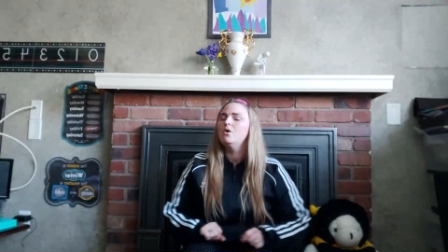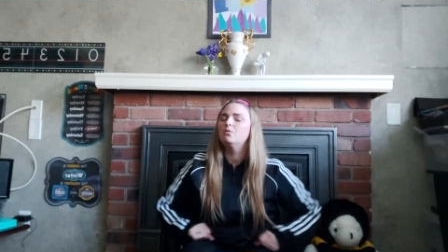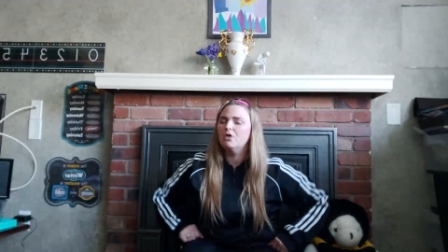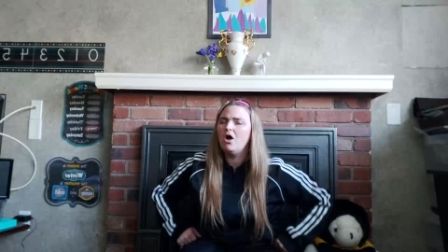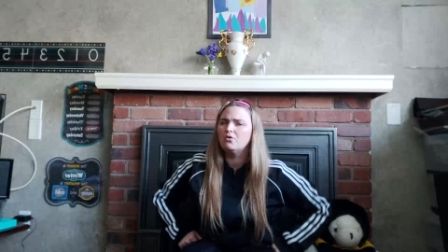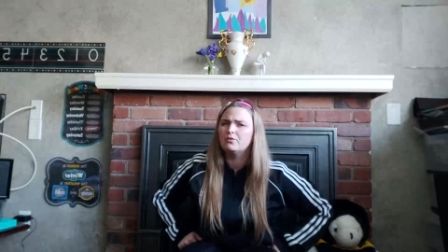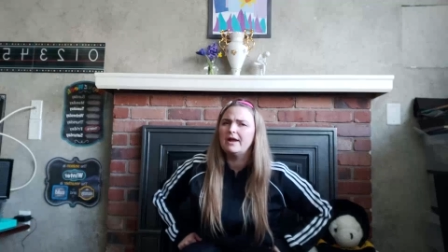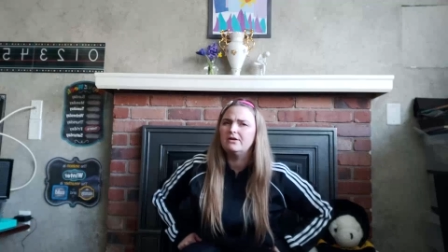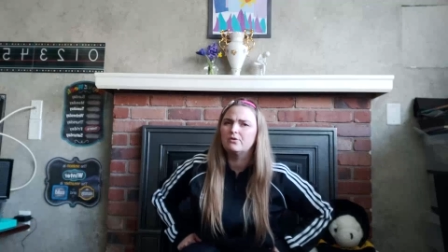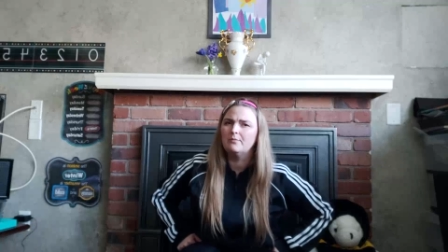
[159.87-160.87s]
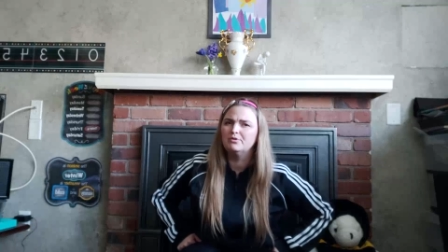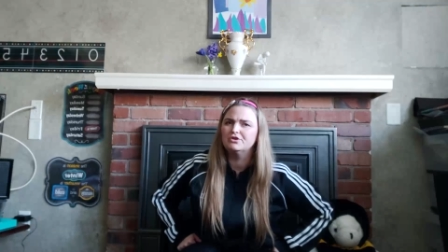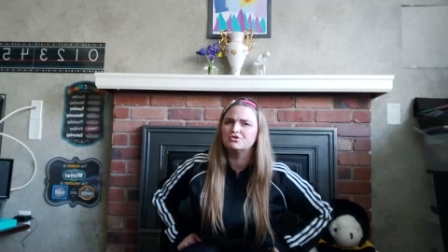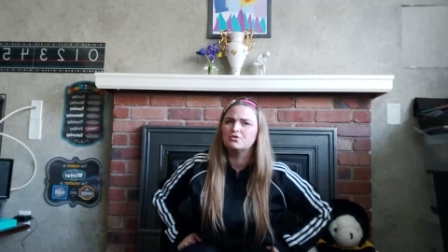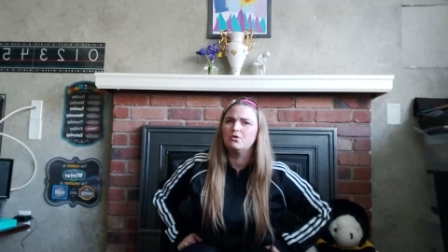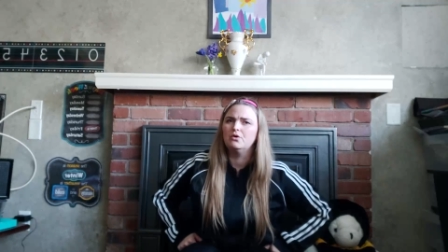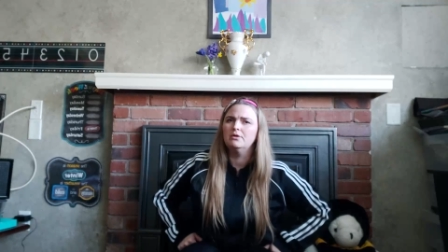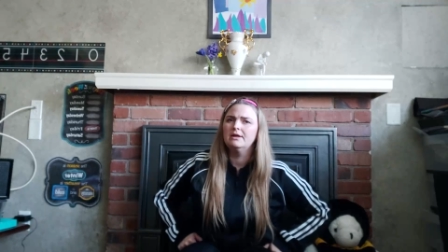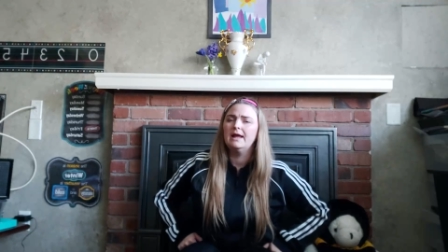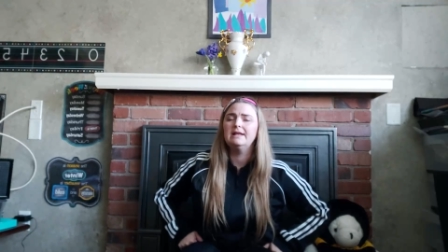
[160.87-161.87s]
Well, all right, grumbled the
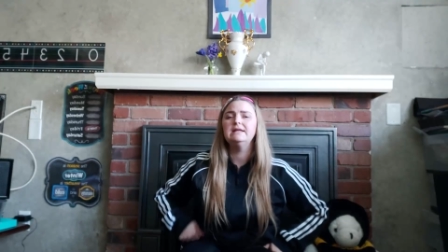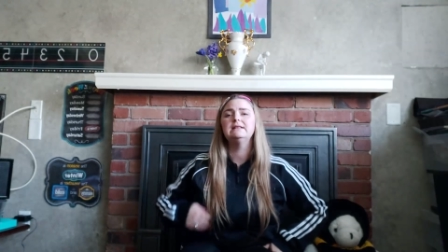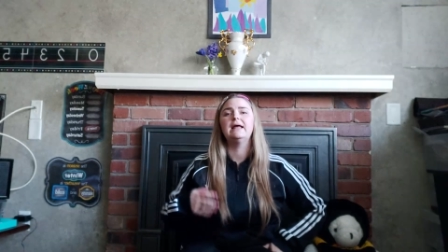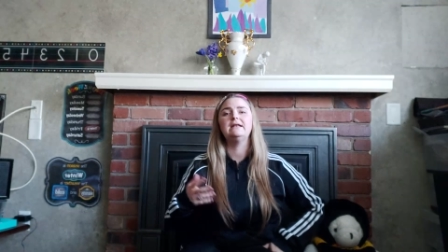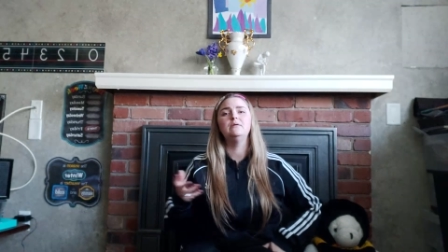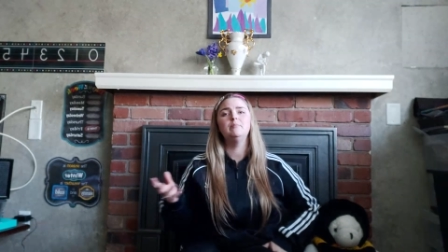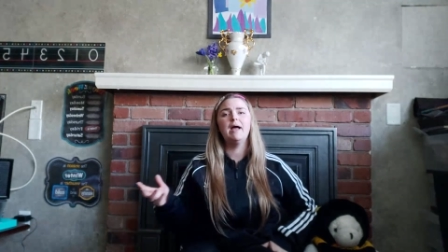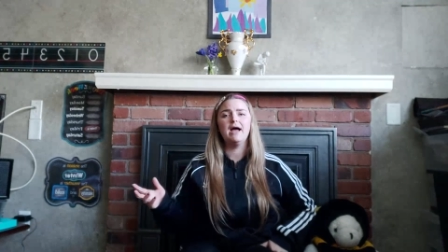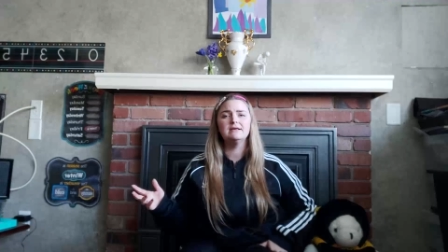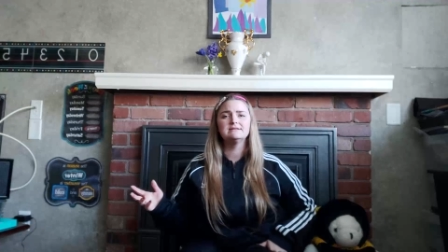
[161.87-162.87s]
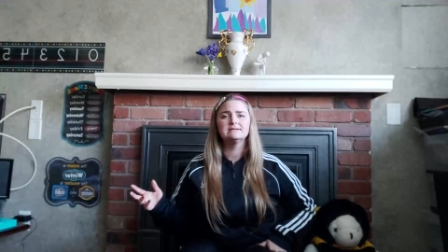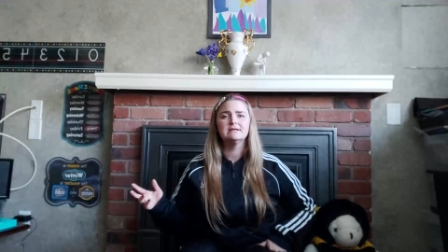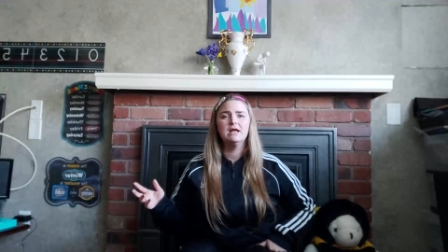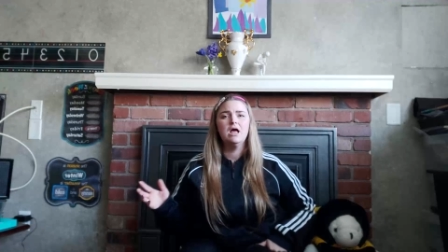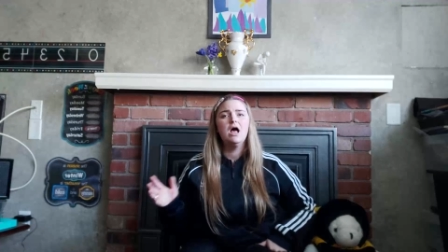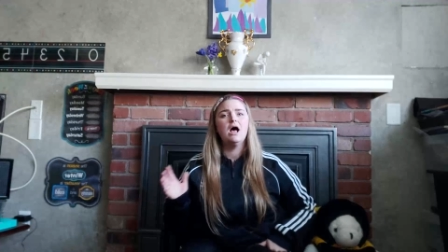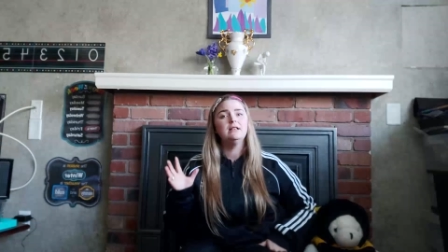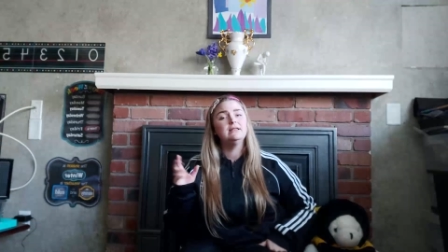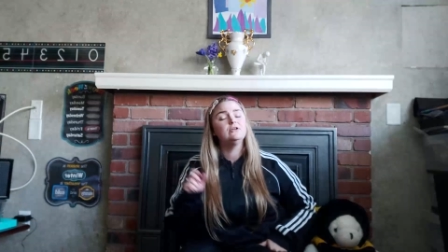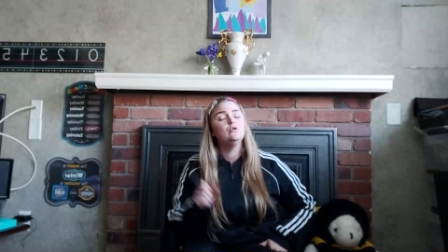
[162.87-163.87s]
troll, and he let him pass.
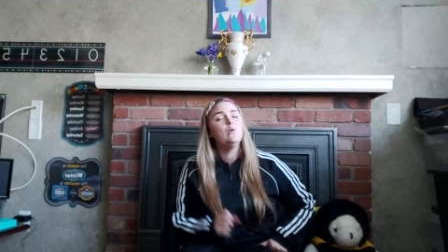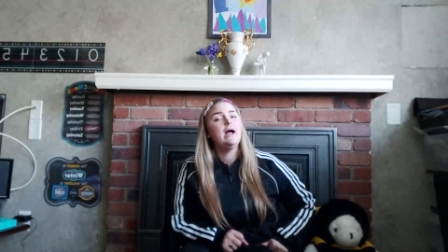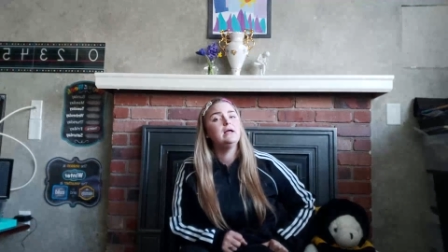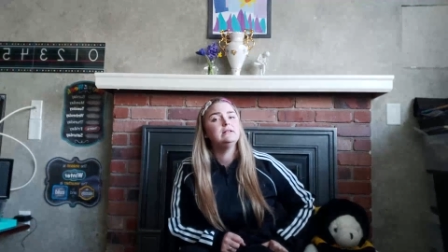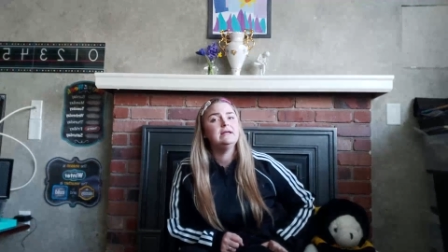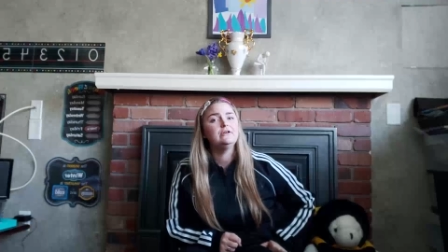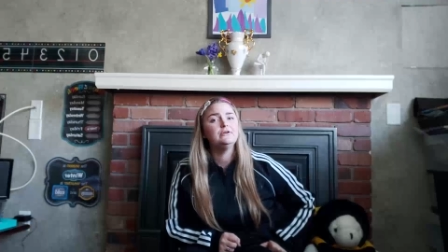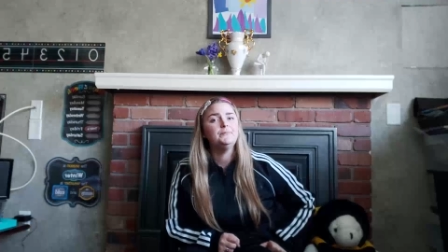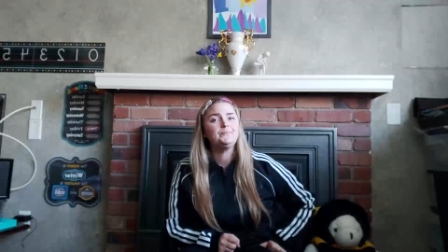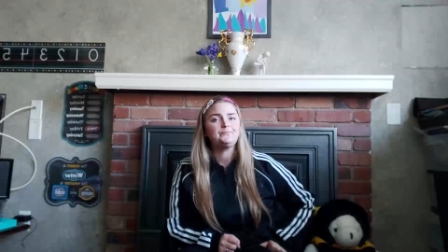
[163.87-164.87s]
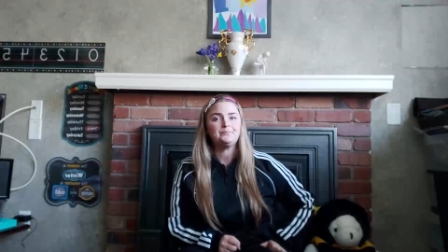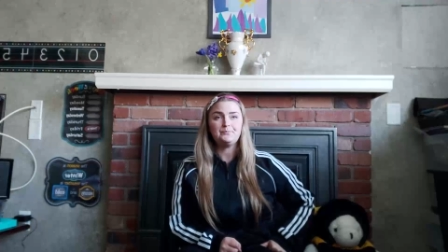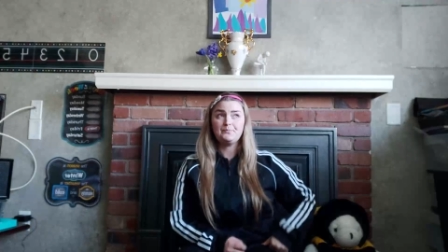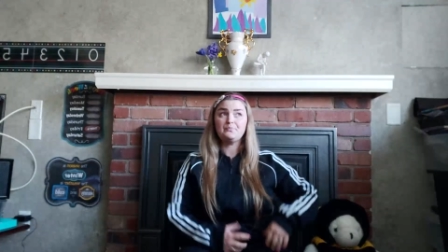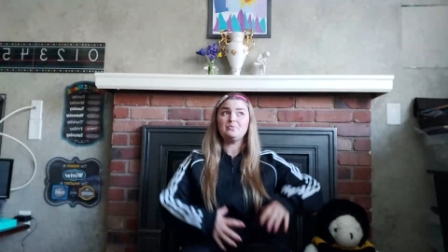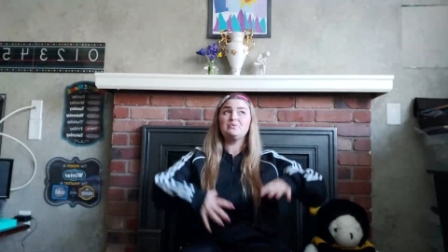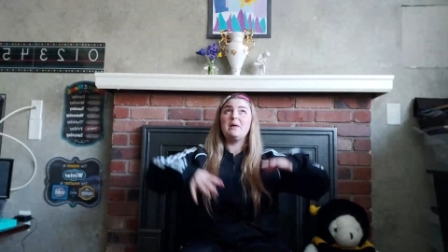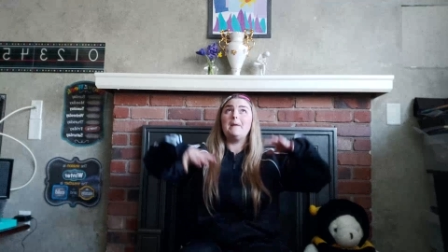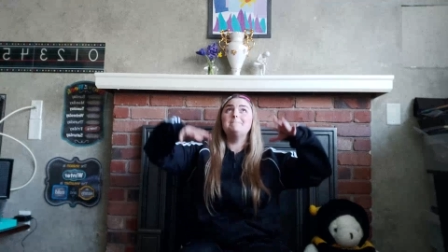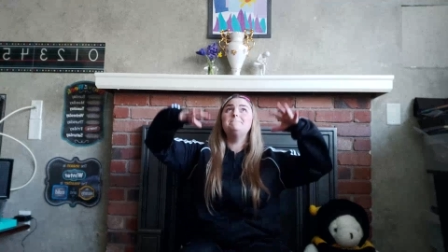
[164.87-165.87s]
A little while later, the